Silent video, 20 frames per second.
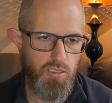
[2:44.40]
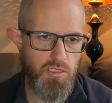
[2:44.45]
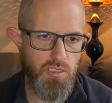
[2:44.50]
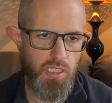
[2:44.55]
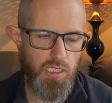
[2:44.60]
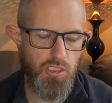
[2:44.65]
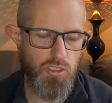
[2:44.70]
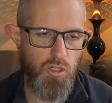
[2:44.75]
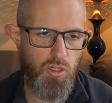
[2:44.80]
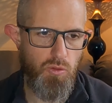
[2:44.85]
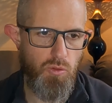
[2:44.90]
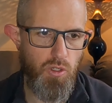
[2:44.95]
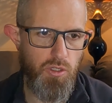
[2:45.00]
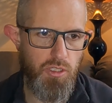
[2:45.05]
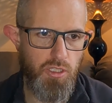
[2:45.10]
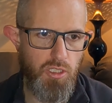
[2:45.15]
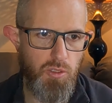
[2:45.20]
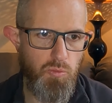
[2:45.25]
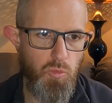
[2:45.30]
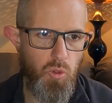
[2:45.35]
6-hour run
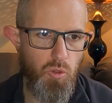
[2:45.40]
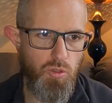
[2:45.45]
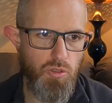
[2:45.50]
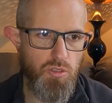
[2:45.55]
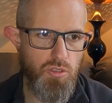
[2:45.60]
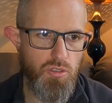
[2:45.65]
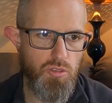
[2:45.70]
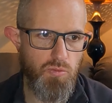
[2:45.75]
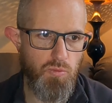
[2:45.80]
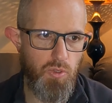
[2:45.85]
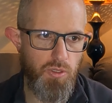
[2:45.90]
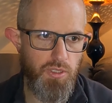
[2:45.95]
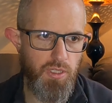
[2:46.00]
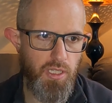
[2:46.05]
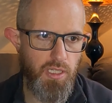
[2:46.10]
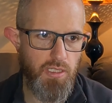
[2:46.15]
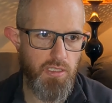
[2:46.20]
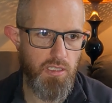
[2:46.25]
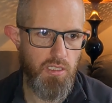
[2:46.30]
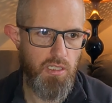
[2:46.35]
in the mornings one
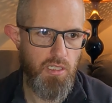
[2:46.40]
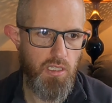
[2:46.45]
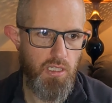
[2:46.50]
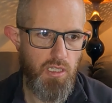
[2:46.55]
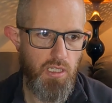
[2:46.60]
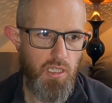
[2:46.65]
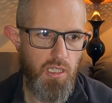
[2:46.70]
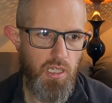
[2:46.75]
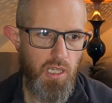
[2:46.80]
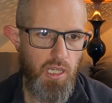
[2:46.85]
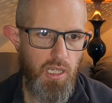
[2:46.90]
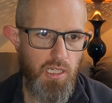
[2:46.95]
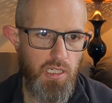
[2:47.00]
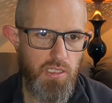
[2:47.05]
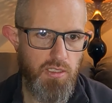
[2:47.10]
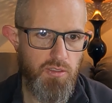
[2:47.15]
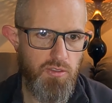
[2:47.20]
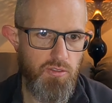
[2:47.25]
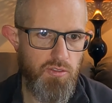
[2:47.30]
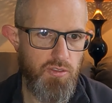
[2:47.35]
night,
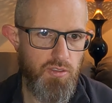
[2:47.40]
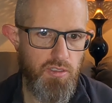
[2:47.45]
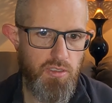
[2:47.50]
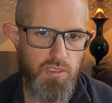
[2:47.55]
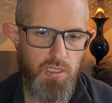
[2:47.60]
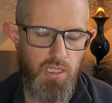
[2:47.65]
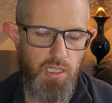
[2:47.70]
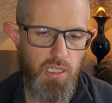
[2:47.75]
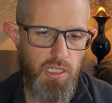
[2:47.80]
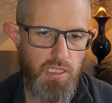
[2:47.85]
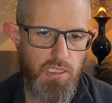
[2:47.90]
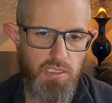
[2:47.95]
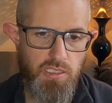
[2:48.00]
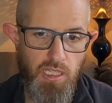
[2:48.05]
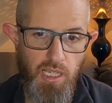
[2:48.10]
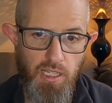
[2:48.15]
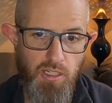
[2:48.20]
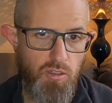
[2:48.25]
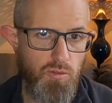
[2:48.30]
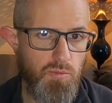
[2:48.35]
and it
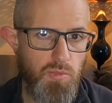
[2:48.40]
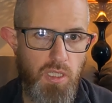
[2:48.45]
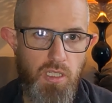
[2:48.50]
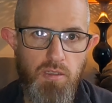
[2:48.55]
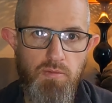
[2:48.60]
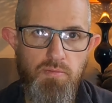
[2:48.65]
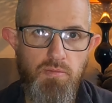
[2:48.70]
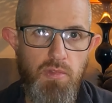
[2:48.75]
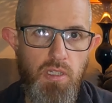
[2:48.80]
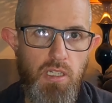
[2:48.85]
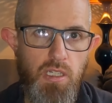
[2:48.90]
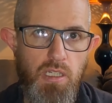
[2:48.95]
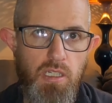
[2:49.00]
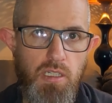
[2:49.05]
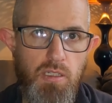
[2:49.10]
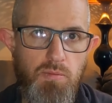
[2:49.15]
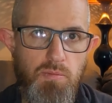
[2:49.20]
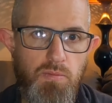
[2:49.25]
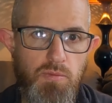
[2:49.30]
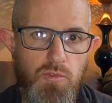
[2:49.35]
died on me,
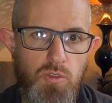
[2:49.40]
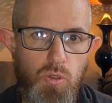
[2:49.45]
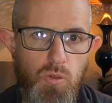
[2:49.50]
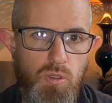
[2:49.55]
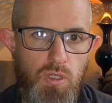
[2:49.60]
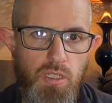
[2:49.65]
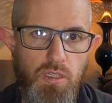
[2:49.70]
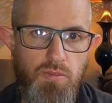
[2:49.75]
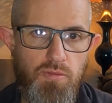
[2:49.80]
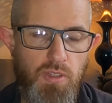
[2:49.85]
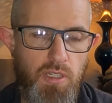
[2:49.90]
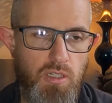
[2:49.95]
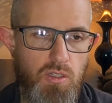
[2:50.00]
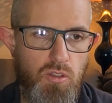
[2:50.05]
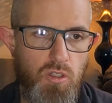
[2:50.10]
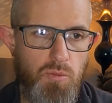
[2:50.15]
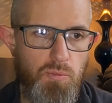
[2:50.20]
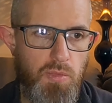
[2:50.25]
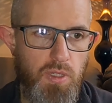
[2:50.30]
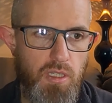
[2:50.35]
totally
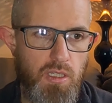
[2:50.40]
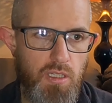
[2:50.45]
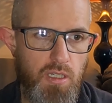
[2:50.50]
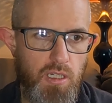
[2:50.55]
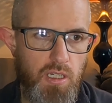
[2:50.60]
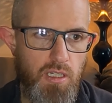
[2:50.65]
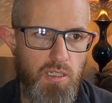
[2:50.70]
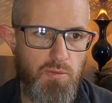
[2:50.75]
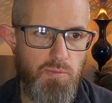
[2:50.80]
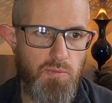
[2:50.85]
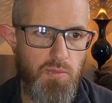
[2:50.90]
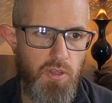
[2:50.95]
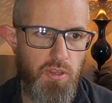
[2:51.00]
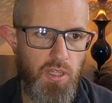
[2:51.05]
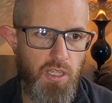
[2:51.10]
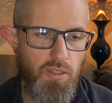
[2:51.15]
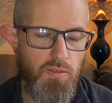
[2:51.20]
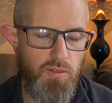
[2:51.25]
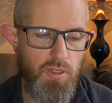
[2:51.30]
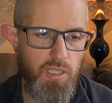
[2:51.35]
failed on me.
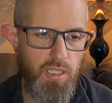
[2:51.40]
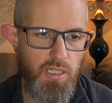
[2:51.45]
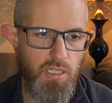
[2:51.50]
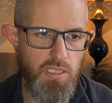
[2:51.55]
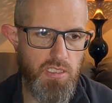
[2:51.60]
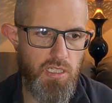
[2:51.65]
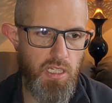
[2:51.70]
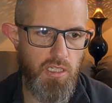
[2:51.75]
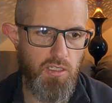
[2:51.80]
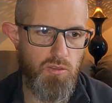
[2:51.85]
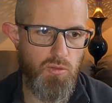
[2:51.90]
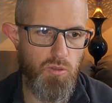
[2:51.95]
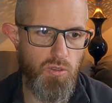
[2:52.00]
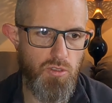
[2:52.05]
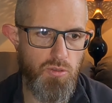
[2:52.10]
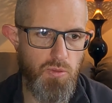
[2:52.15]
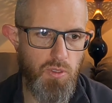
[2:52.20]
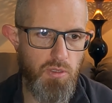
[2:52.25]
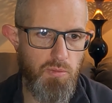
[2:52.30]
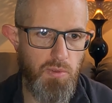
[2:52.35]
Thankfully I had a sound
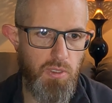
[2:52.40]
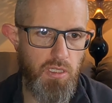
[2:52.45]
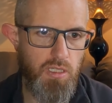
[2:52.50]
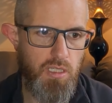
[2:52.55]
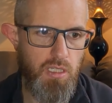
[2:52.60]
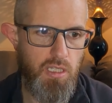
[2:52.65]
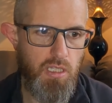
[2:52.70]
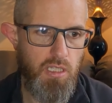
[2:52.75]
torch with me.